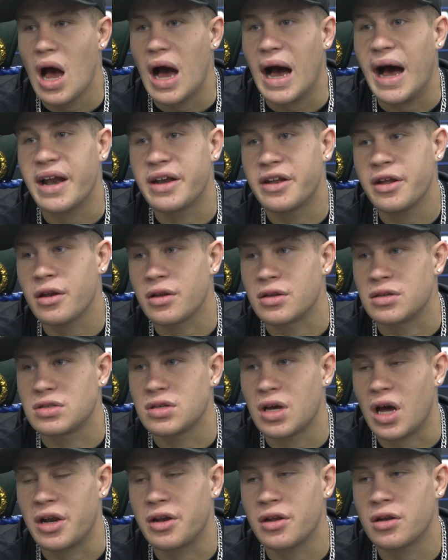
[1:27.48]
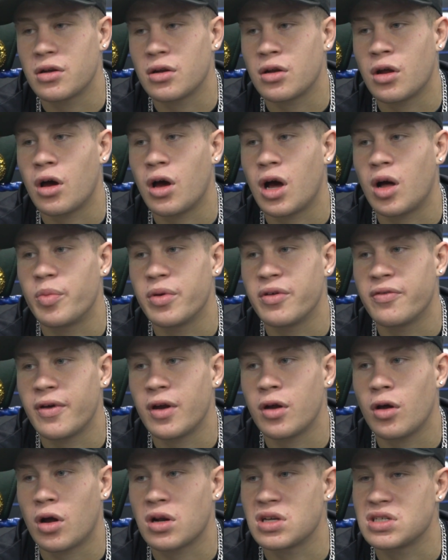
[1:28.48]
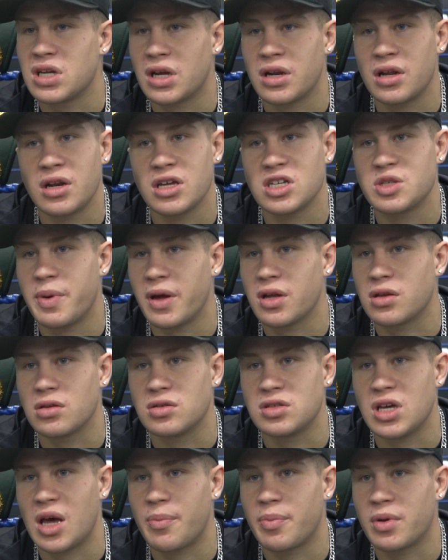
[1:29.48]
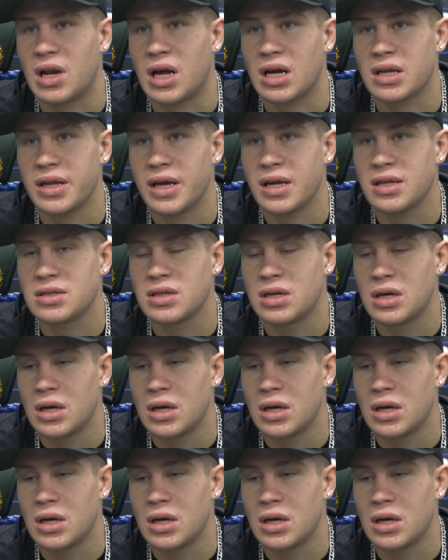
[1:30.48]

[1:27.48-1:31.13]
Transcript: I didn't know. I'll be very honest. I didn't expect it to happen like that.